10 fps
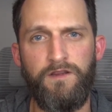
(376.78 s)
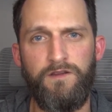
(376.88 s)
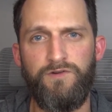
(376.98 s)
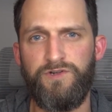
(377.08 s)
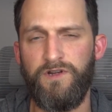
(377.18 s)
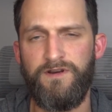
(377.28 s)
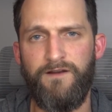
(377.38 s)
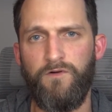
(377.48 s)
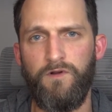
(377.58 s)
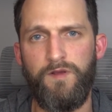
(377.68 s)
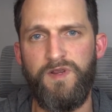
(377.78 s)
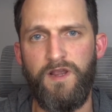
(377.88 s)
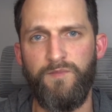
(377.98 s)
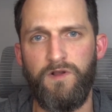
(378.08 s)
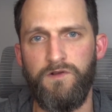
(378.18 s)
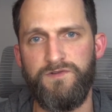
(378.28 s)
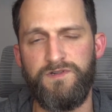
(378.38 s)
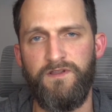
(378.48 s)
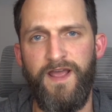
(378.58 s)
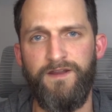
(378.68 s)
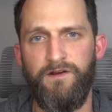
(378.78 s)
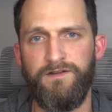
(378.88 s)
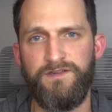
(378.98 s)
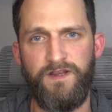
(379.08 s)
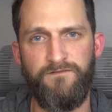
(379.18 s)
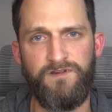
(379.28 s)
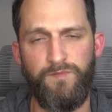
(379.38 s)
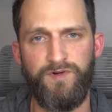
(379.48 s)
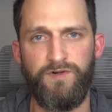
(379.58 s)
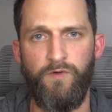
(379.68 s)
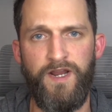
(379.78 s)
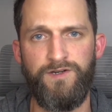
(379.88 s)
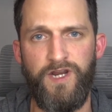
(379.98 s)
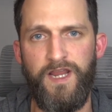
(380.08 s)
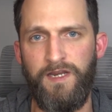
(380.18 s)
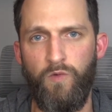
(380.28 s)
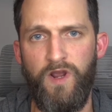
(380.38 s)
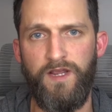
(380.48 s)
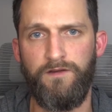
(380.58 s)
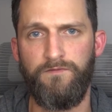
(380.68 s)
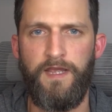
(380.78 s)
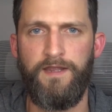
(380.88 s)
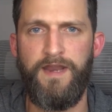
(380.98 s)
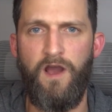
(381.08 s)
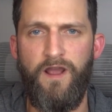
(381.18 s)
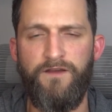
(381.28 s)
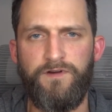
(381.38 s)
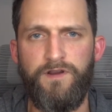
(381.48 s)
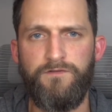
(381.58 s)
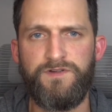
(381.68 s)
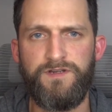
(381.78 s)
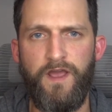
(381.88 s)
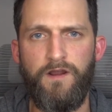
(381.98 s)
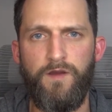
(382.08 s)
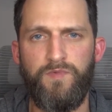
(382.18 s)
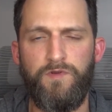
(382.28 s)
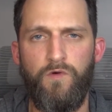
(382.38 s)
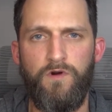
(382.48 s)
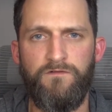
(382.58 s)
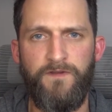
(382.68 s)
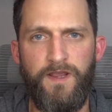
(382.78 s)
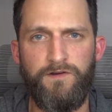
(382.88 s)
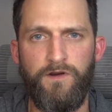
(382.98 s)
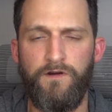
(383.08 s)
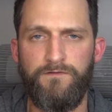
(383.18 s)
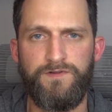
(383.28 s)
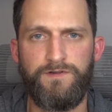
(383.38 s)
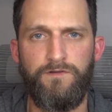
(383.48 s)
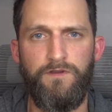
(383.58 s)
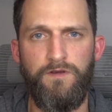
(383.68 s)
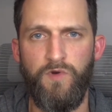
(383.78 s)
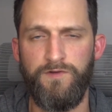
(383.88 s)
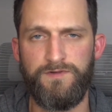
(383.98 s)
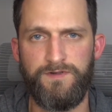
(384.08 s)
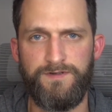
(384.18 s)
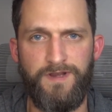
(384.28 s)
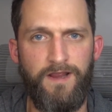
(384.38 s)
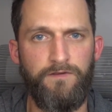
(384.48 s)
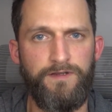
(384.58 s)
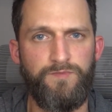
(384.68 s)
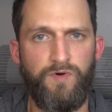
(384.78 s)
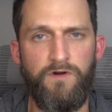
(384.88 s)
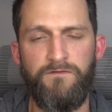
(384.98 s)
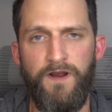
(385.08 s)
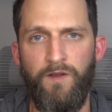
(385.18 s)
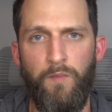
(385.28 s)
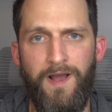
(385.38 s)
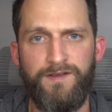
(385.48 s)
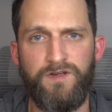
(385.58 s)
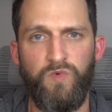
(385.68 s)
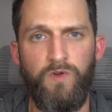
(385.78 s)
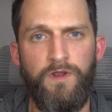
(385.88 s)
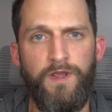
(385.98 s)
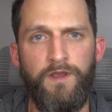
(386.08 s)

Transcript: you should never really be coming close to that unsafe temperature range anyway. Now, after you've set up your fan curves to the most silent profile possible,